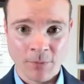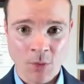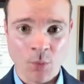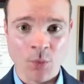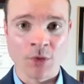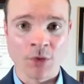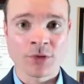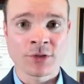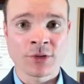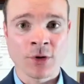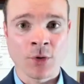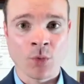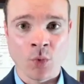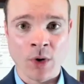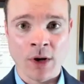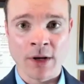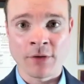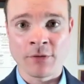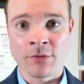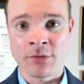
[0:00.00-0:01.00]
We're still
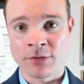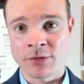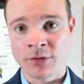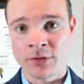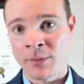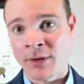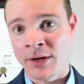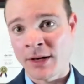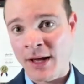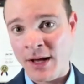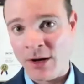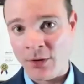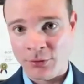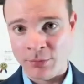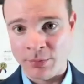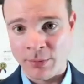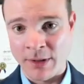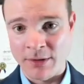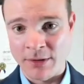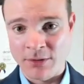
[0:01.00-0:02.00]
waiting for some
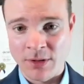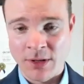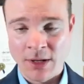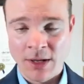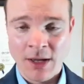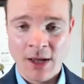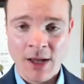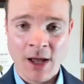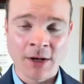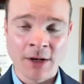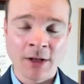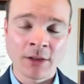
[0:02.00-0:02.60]
announcements, and